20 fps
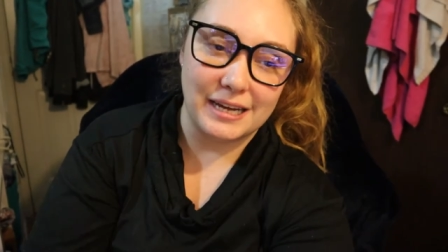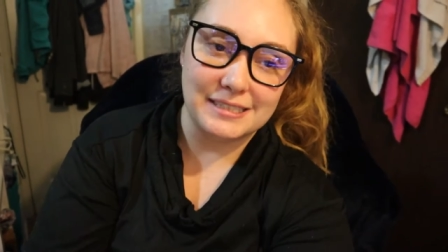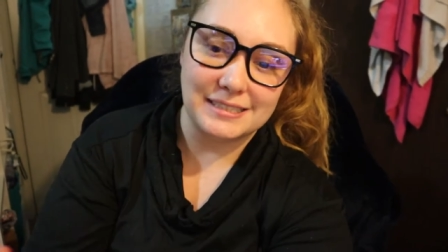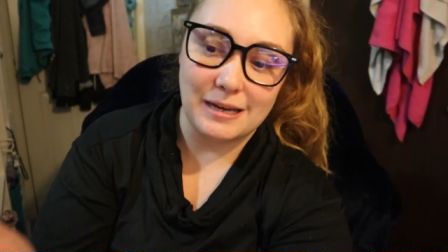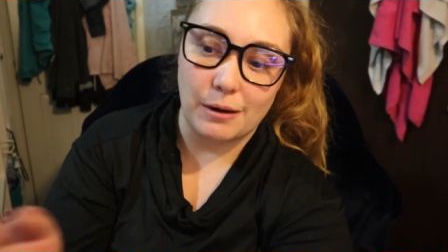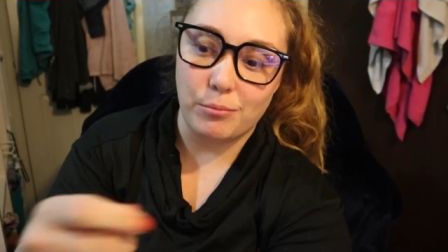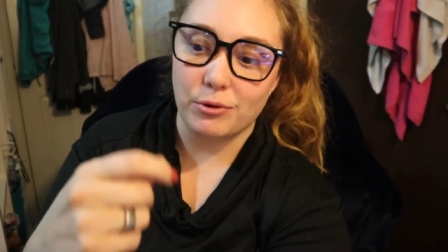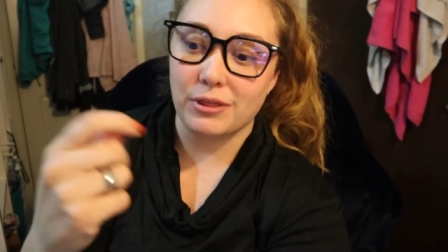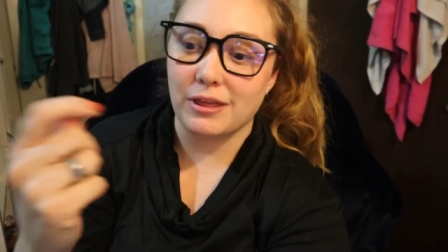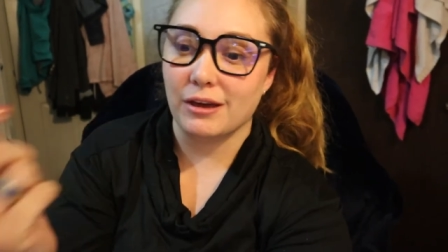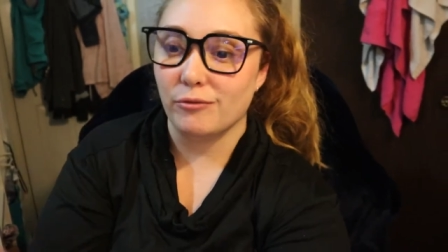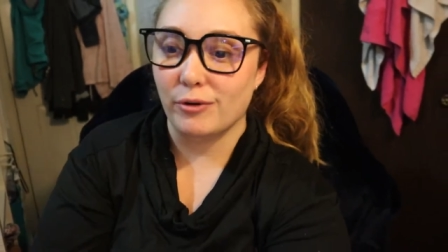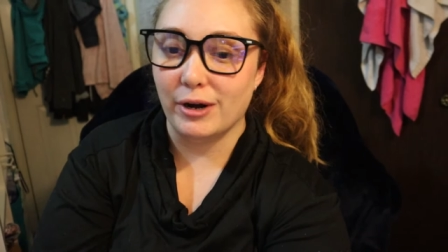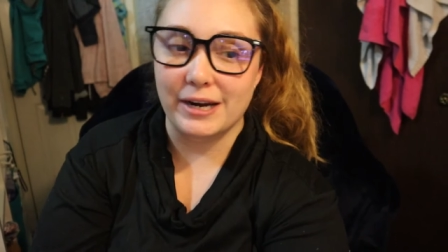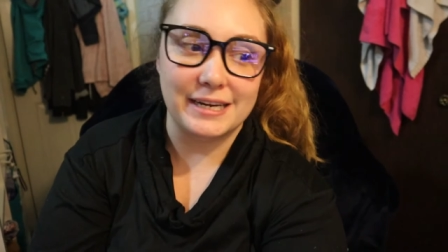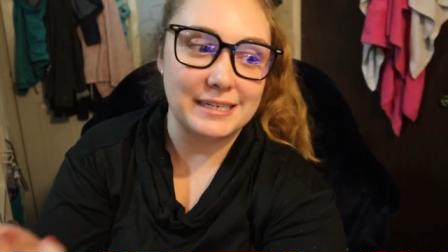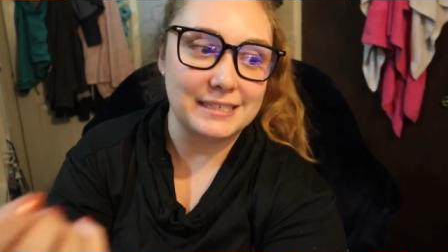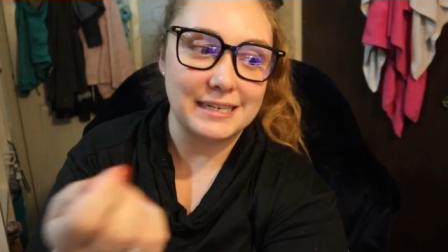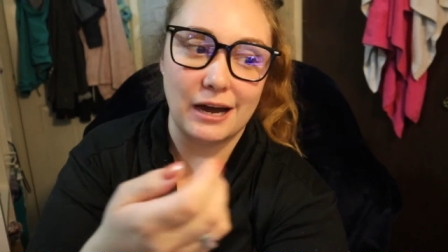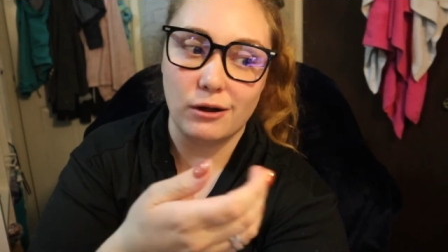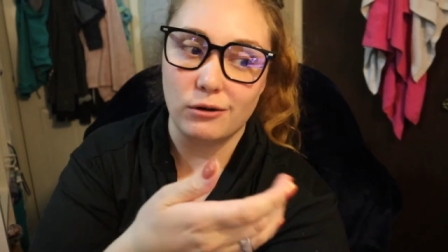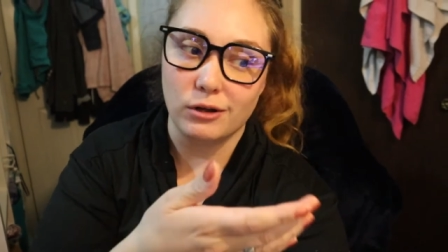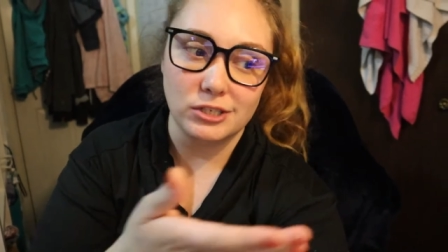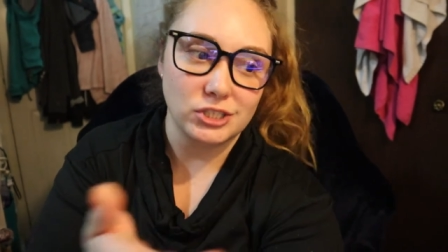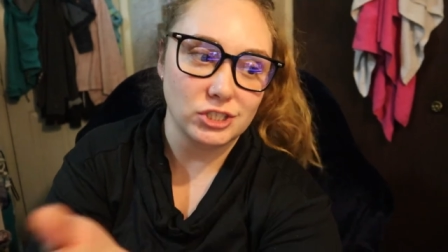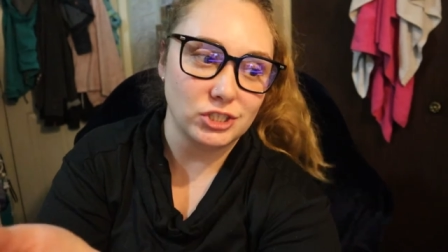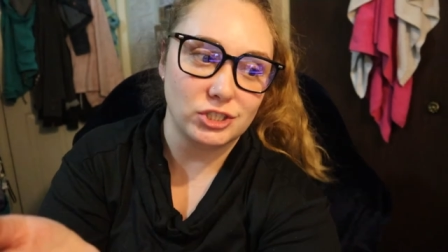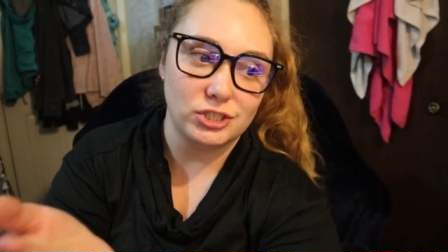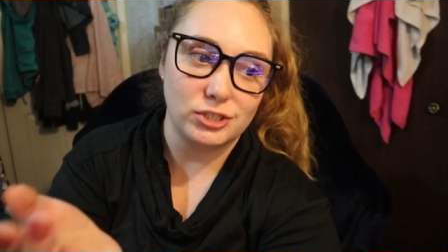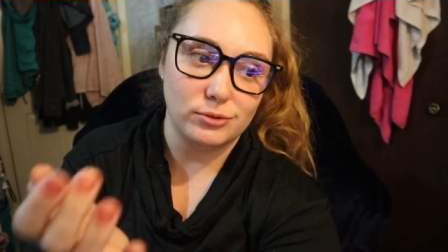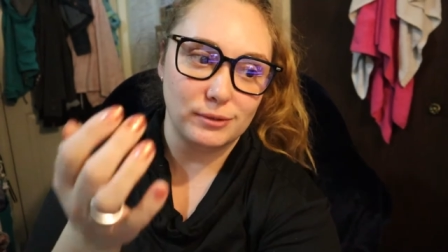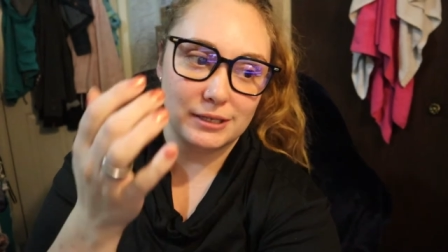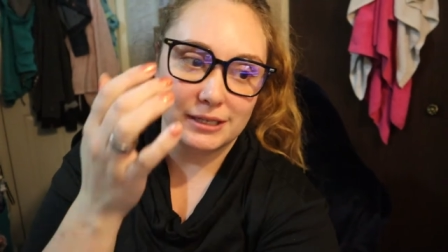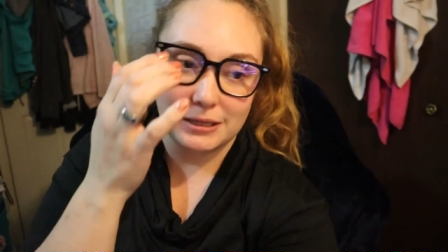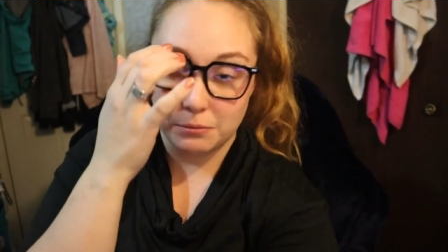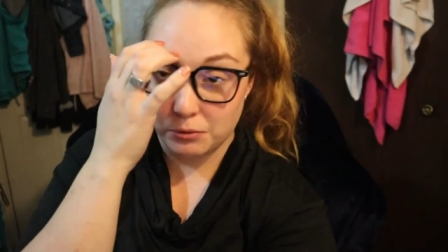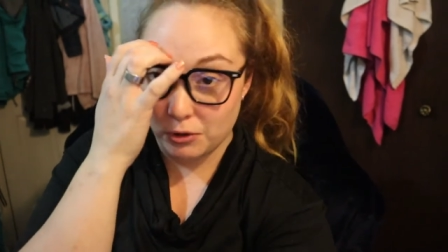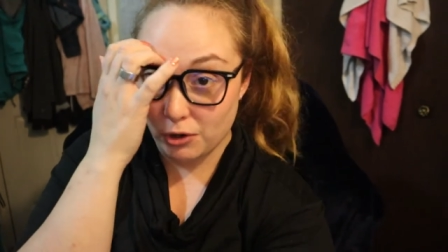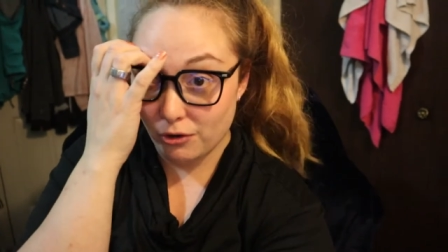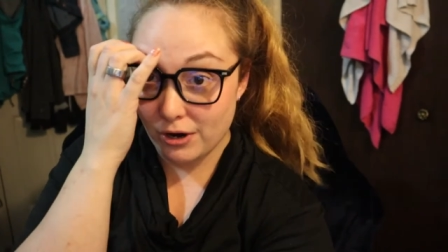that separately and writing it down, I'll just do it in
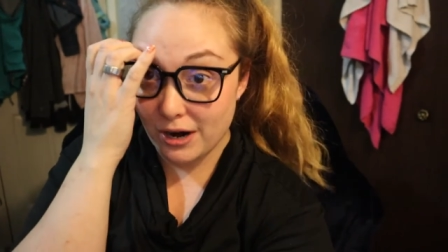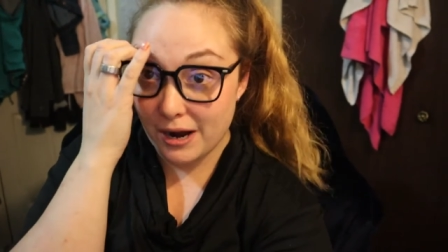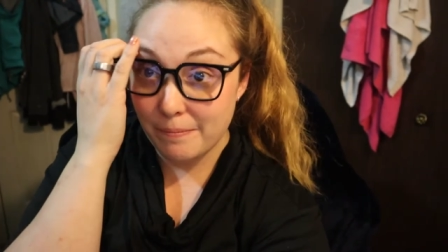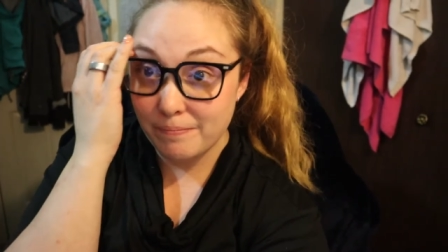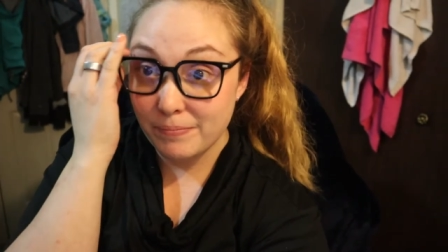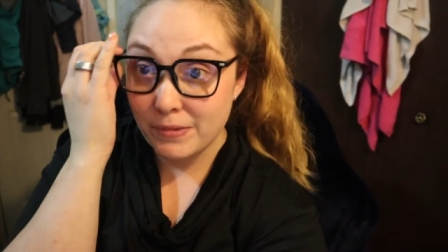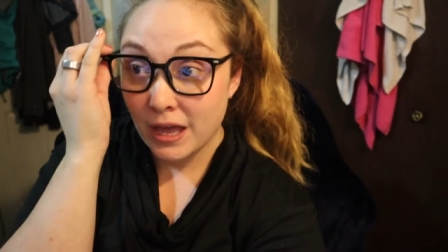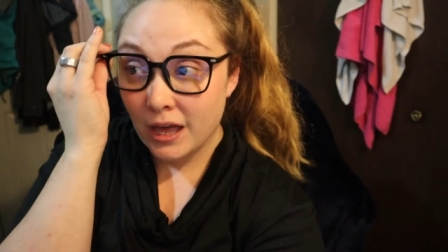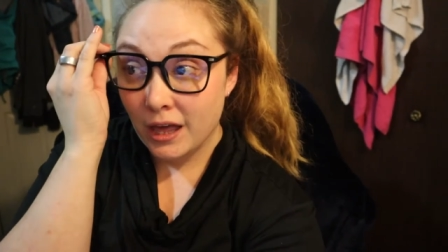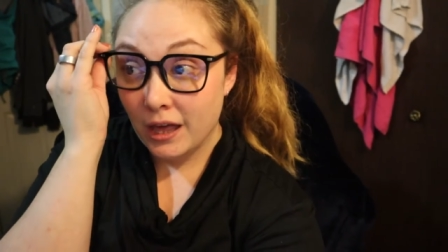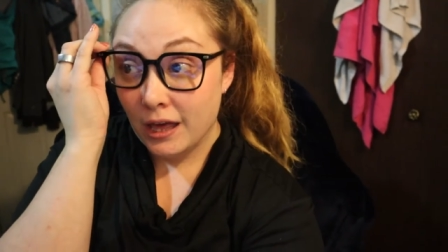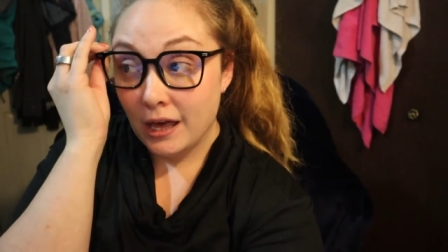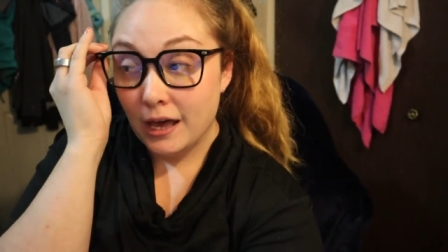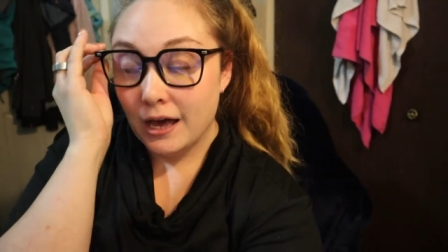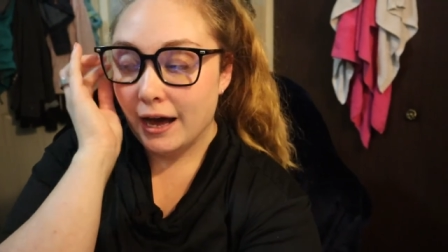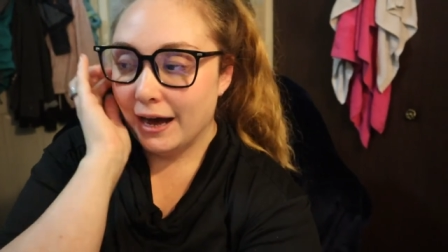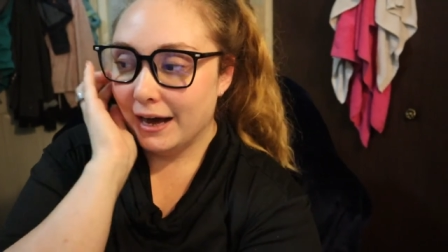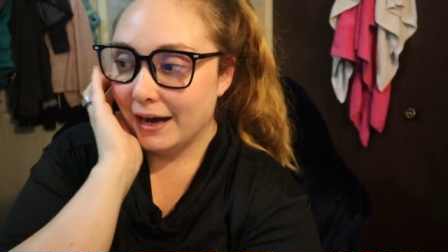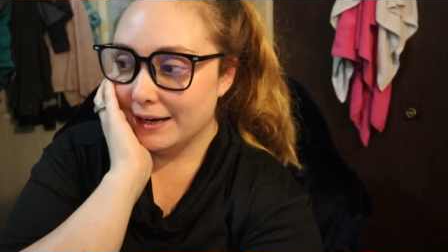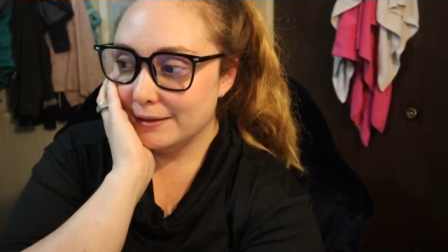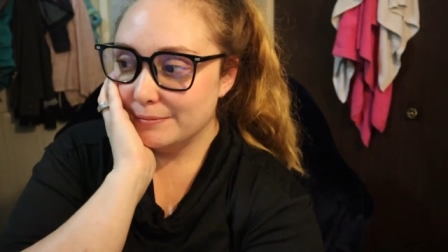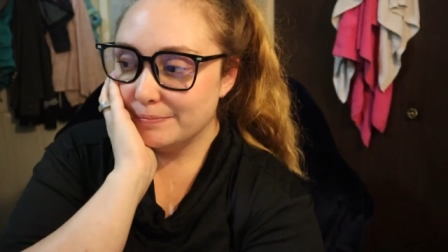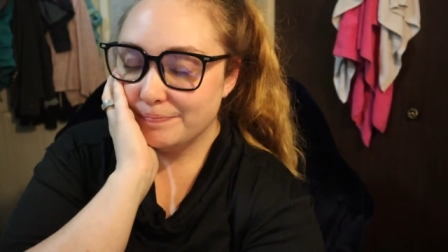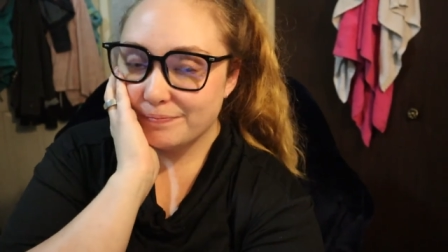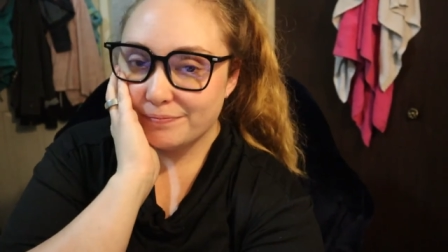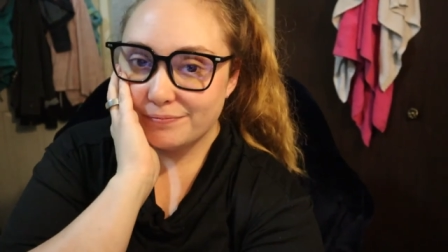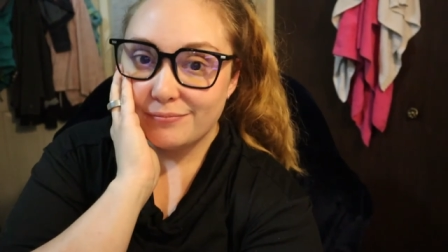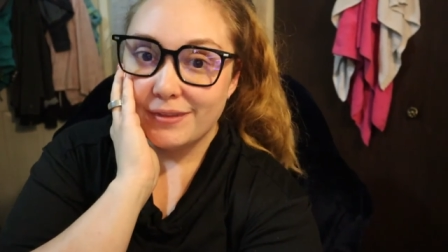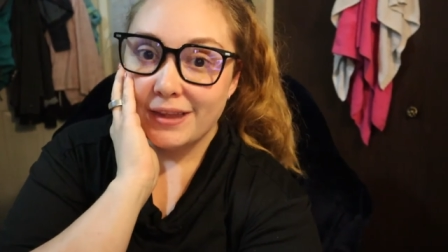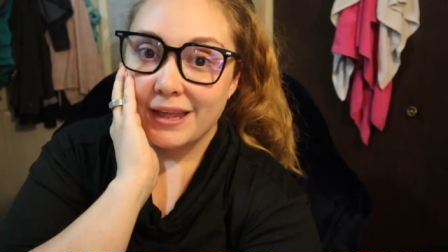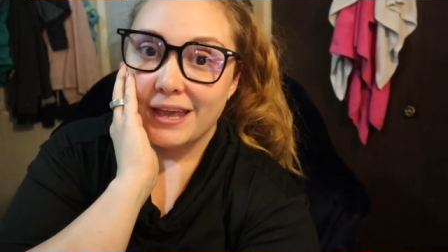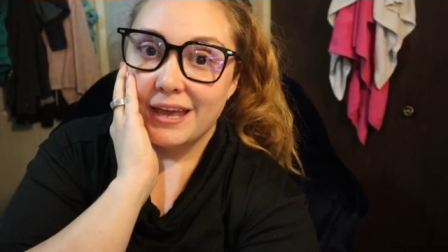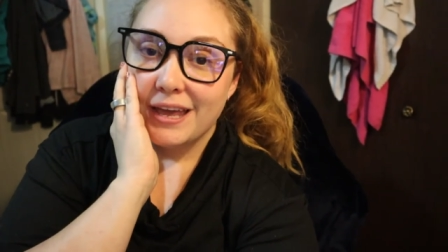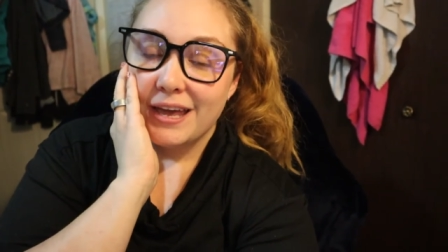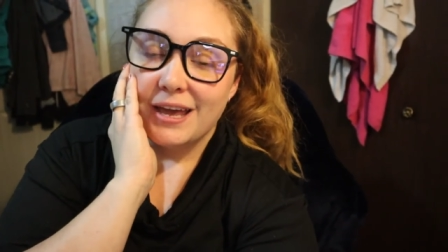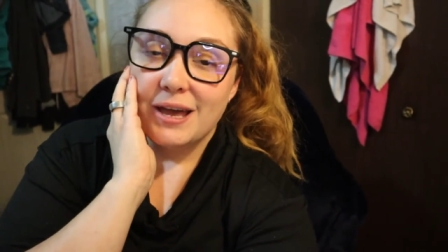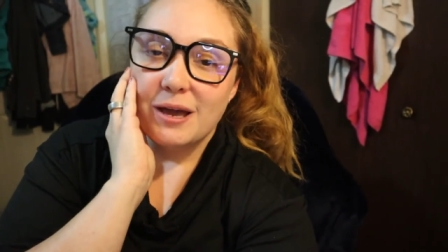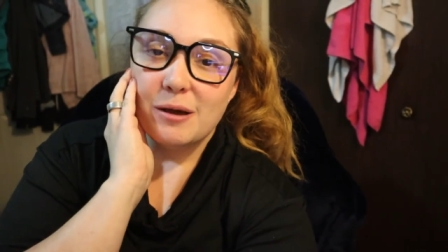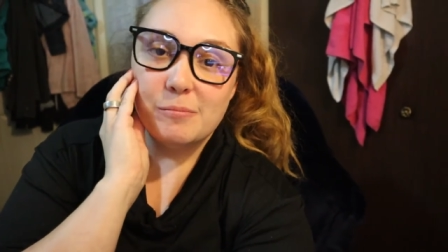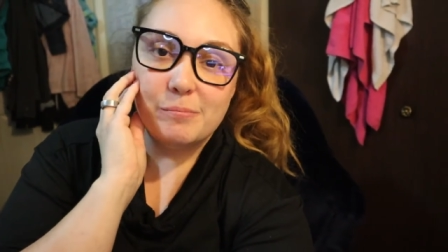the program. Um,
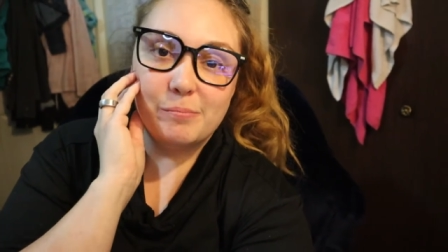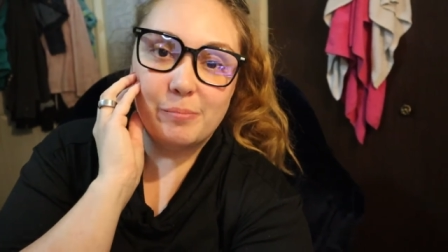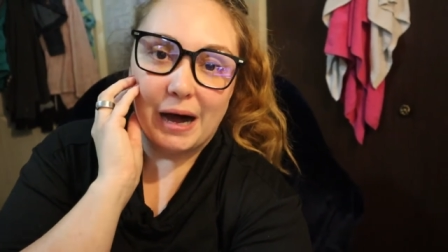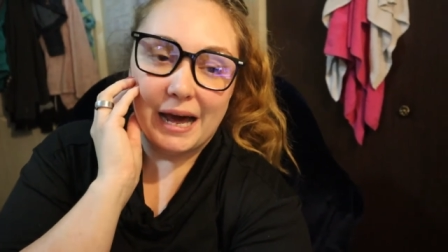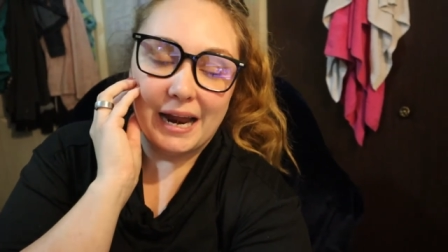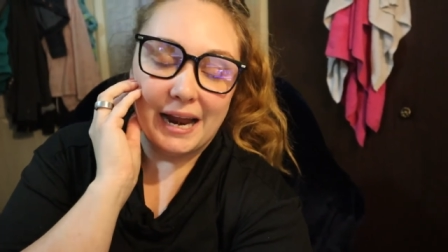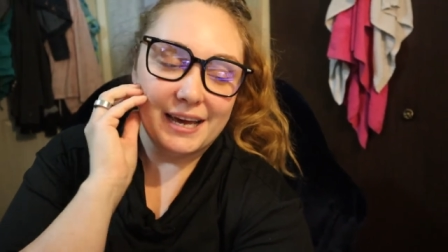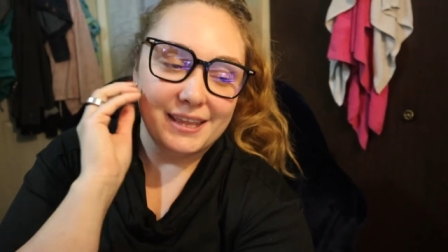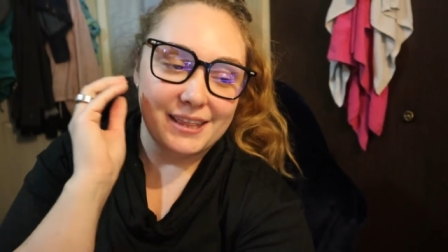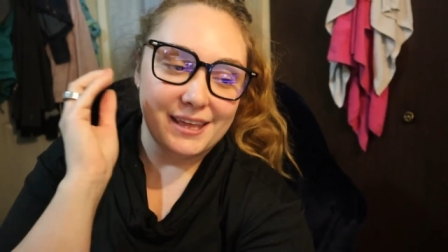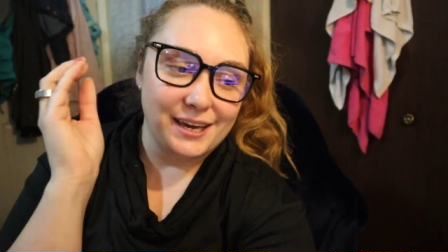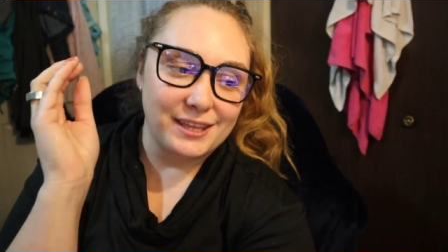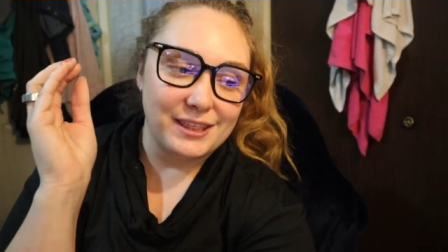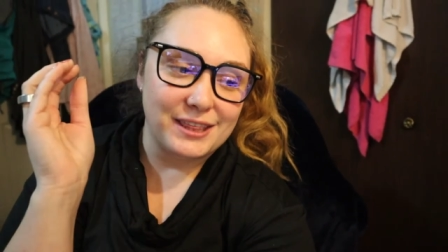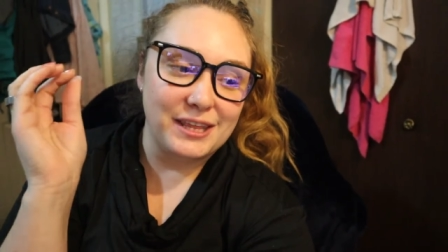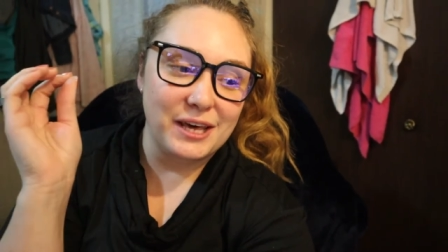but I think